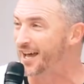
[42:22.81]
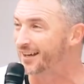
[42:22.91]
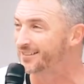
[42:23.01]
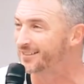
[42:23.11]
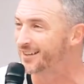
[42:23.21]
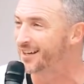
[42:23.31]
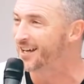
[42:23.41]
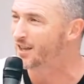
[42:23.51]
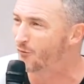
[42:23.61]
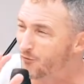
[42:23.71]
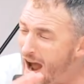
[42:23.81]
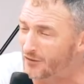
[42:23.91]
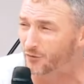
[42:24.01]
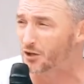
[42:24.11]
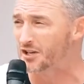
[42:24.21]
things, the
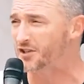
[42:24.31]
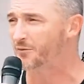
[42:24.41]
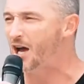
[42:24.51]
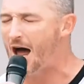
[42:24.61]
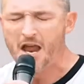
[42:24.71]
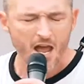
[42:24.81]
faithfulness of God,